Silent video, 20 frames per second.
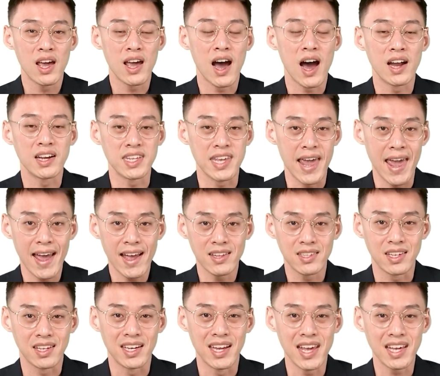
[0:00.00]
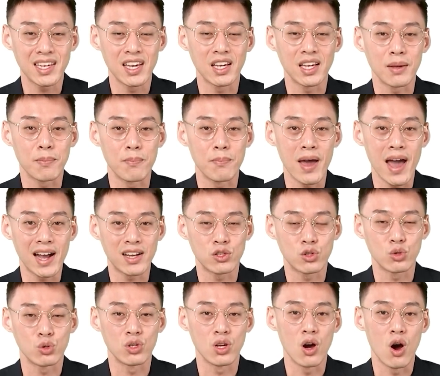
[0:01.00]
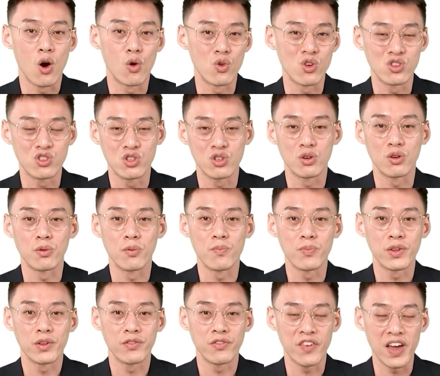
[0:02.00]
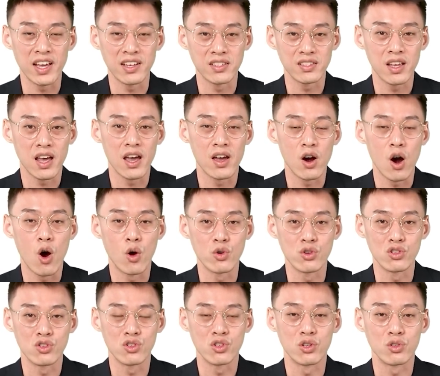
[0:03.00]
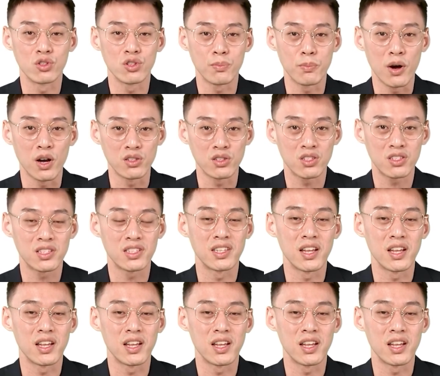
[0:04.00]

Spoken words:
at the end they can back to the original phase and original spots,